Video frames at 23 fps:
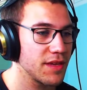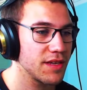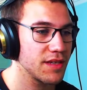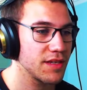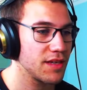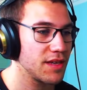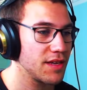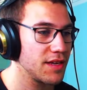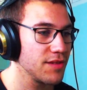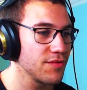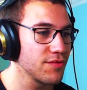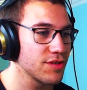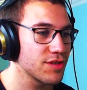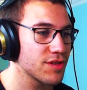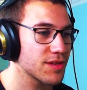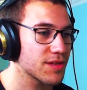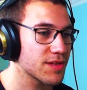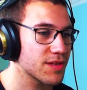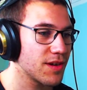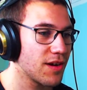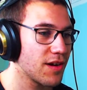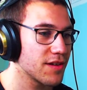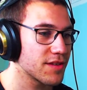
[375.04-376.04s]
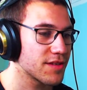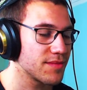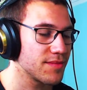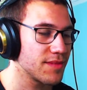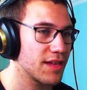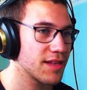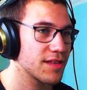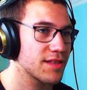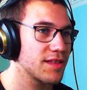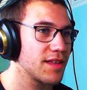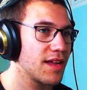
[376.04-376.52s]
It was just
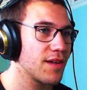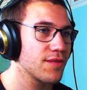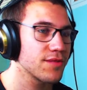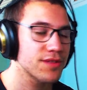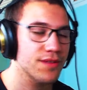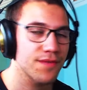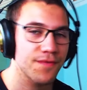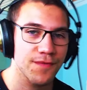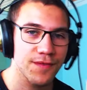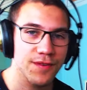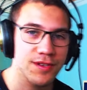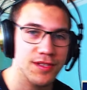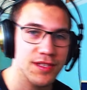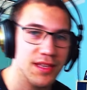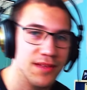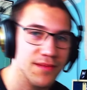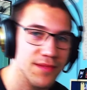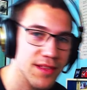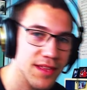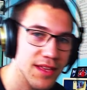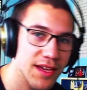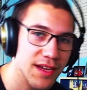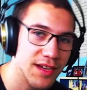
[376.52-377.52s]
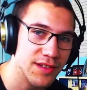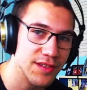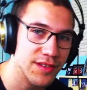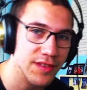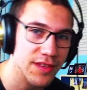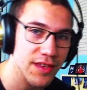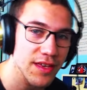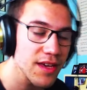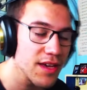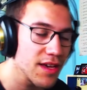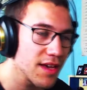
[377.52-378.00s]
awesome. That was the first time that I
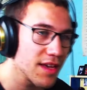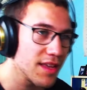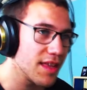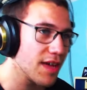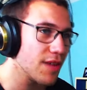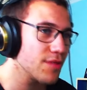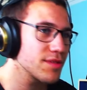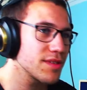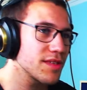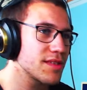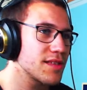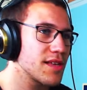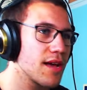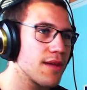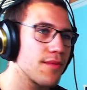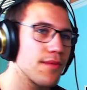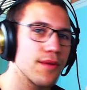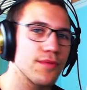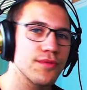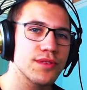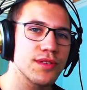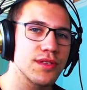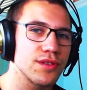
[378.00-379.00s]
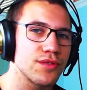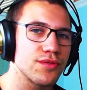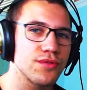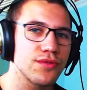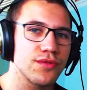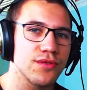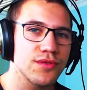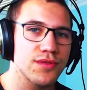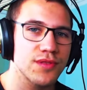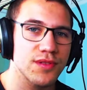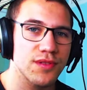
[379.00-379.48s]
actually... that was the time I was
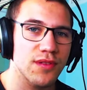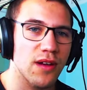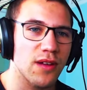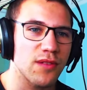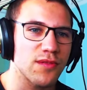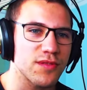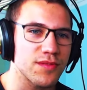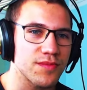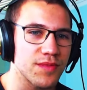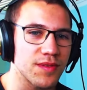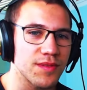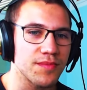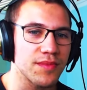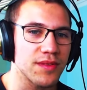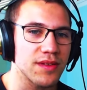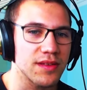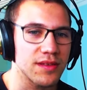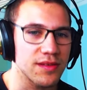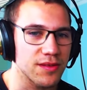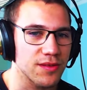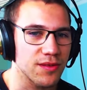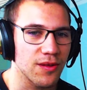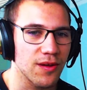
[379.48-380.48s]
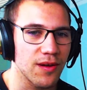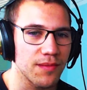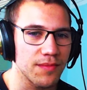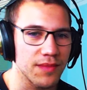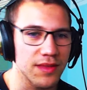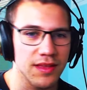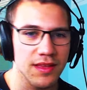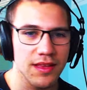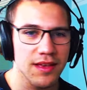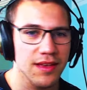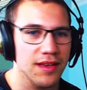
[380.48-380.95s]
introduced to Aerosmith, because, you
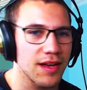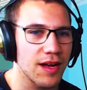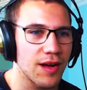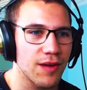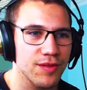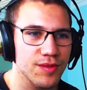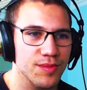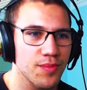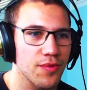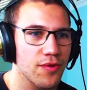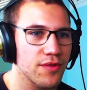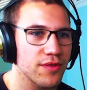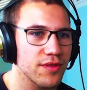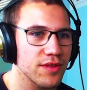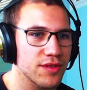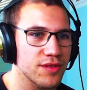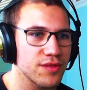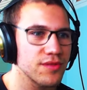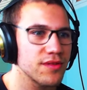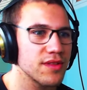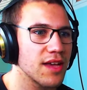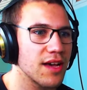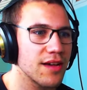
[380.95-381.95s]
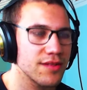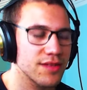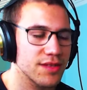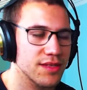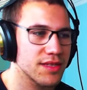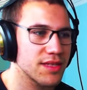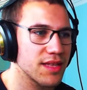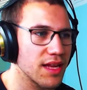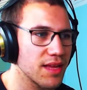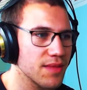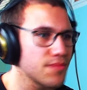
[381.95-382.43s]
know, I was born in the
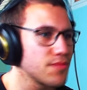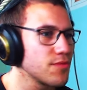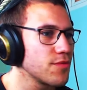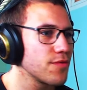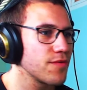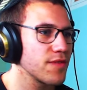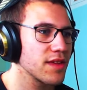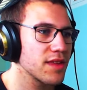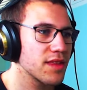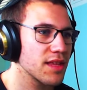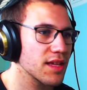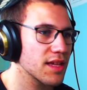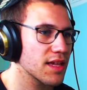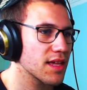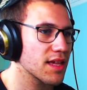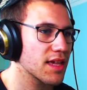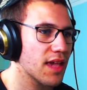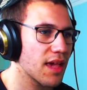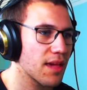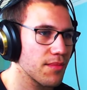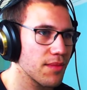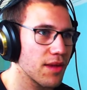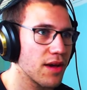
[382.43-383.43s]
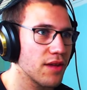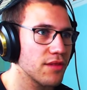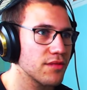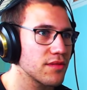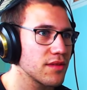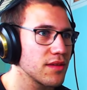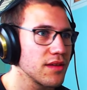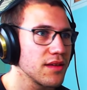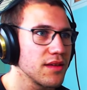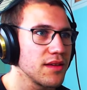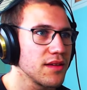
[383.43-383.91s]
2000s. That movie, I think it came
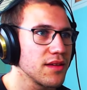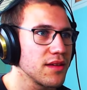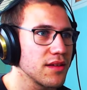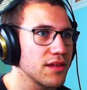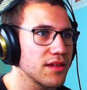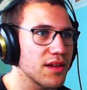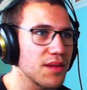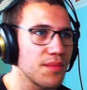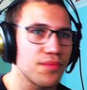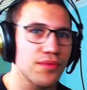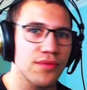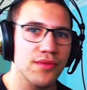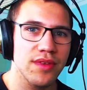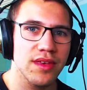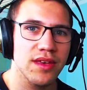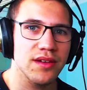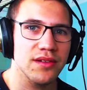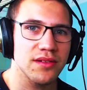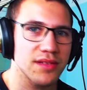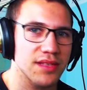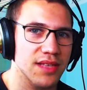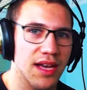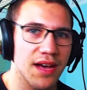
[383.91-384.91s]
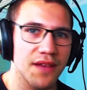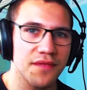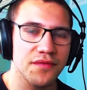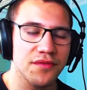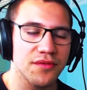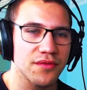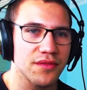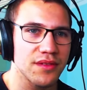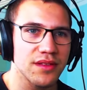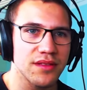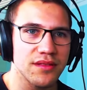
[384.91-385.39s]
out a couple of years
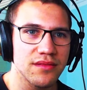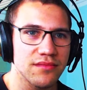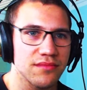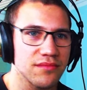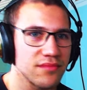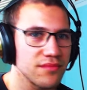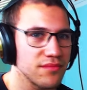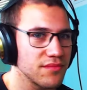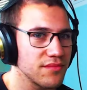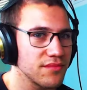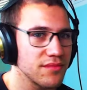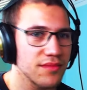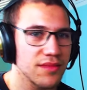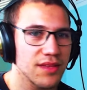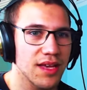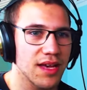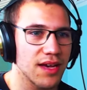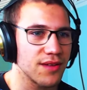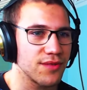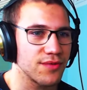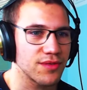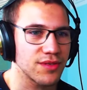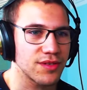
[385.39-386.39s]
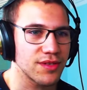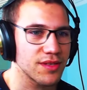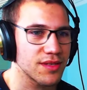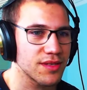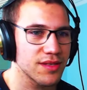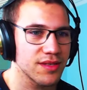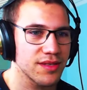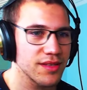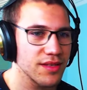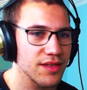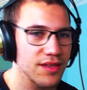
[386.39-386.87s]
after. And yeah, it was
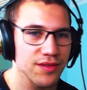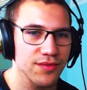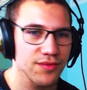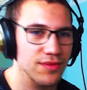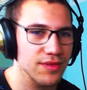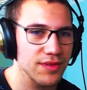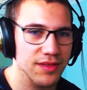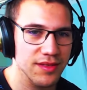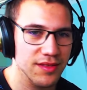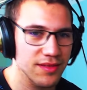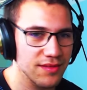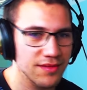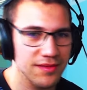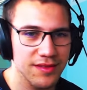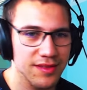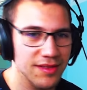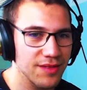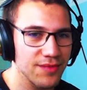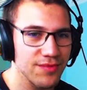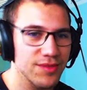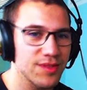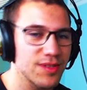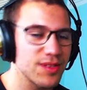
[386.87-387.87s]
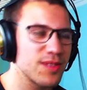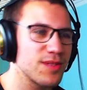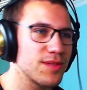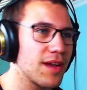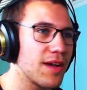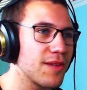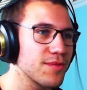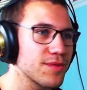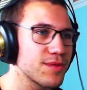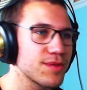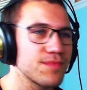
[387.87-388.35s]

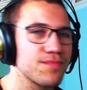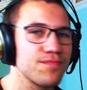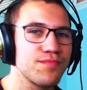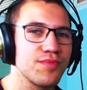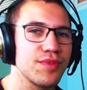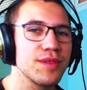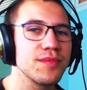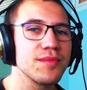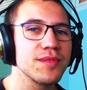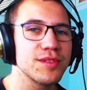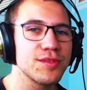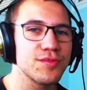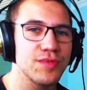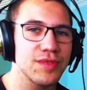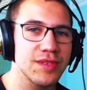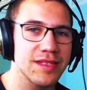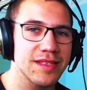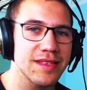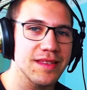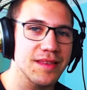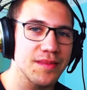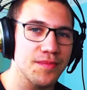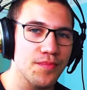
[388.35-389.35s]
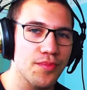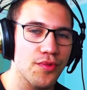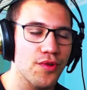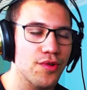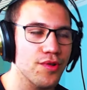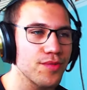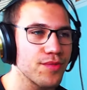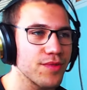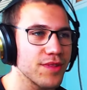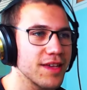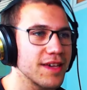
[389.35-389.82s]
just... I was pretty much recently
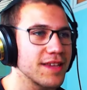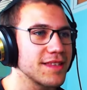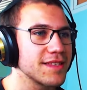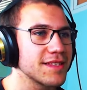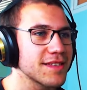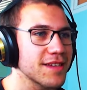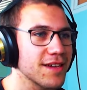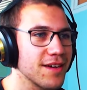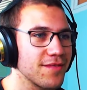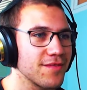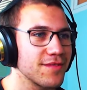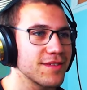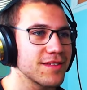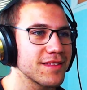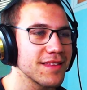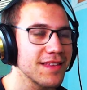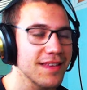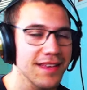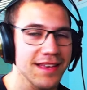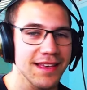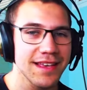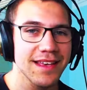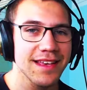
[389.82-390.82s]
born when I discovered